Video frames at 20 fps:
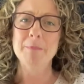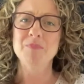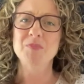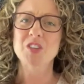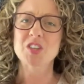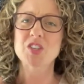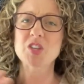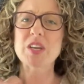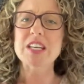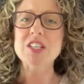
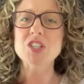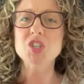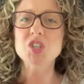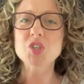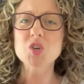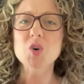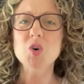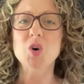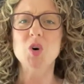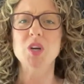So in
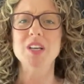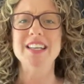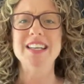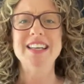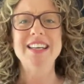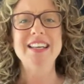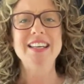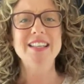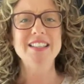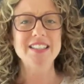short,
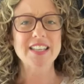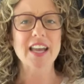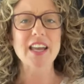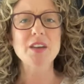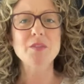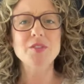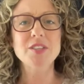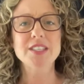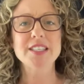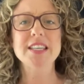
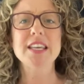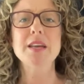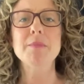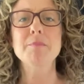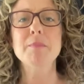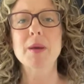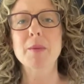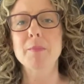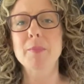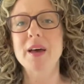Dave's
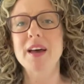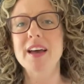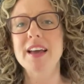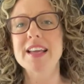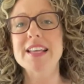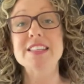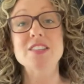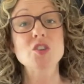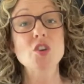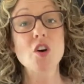team member
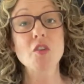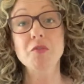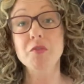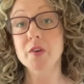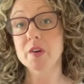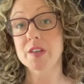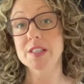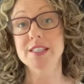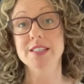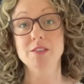is not
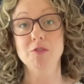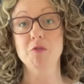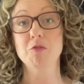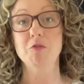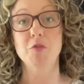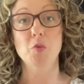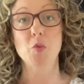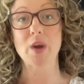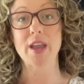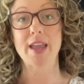very
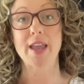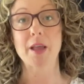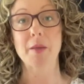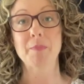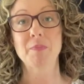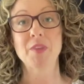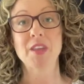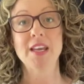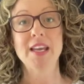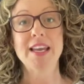self-aware.
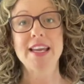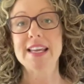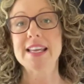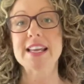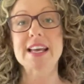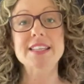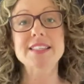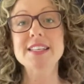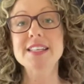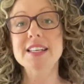He
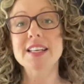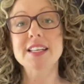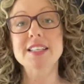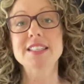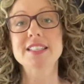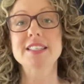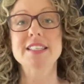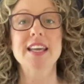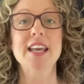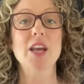doesn't
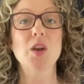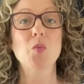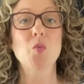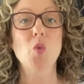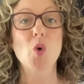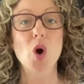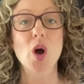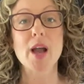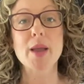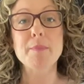understand
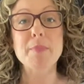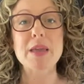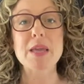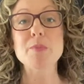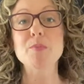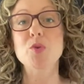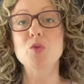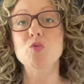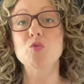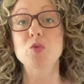why
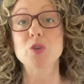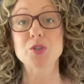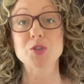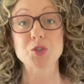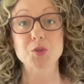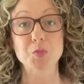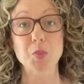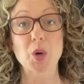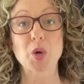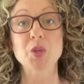people
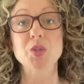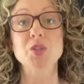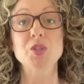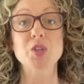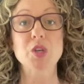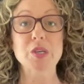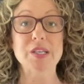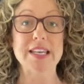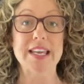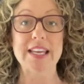respond
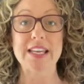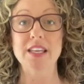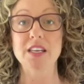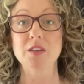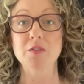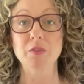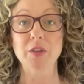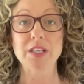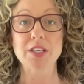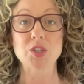so
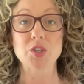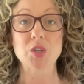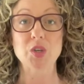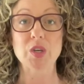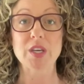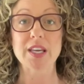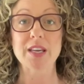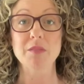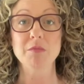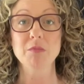negatively to
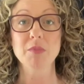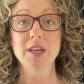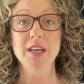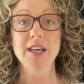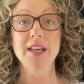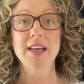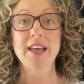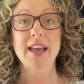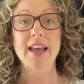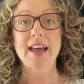him.
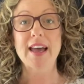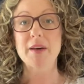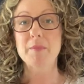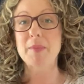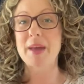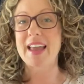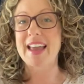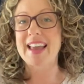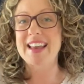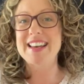
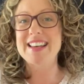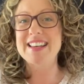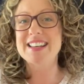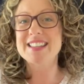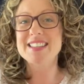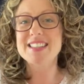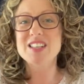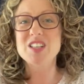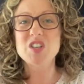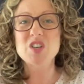And he
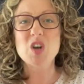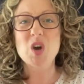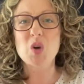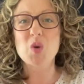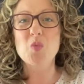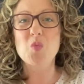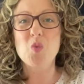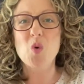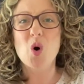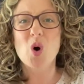doesn't
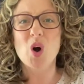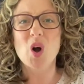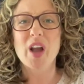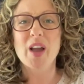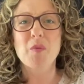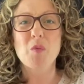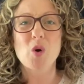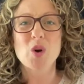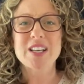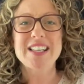know
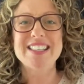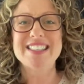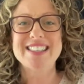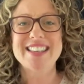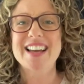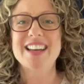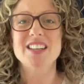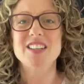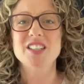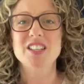what he's
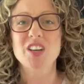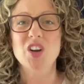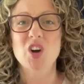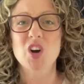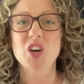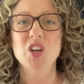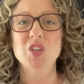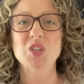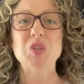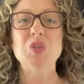done to
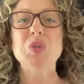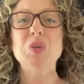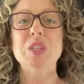kind of do